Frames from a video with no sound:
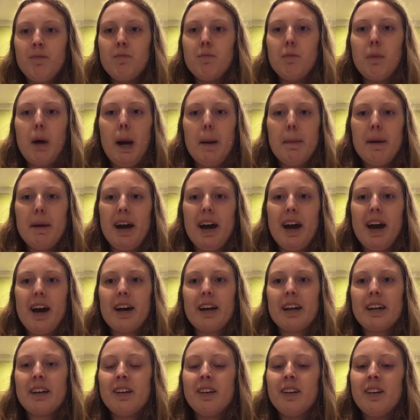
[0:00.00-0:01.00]
My
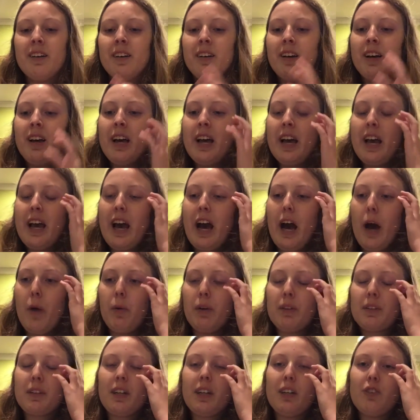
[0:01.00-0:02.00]
bad. I
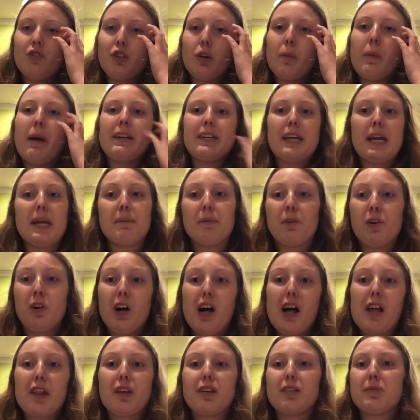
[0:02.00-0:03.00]
wasn't going to show my
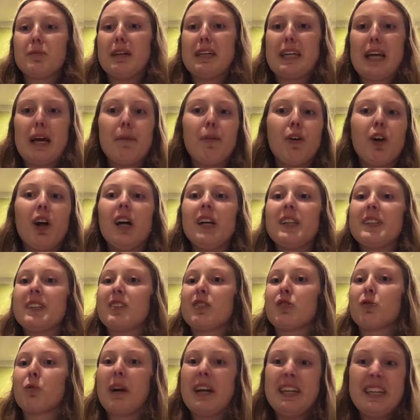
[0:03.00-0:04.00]
tablecloth because my tablecloth
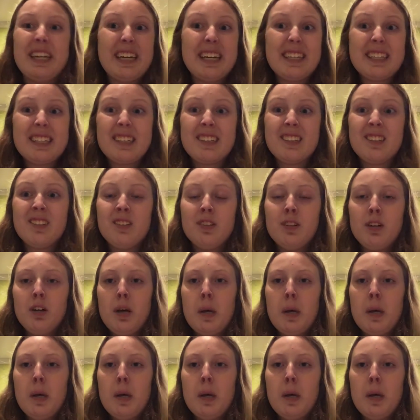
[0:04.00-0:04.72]
is horrendous.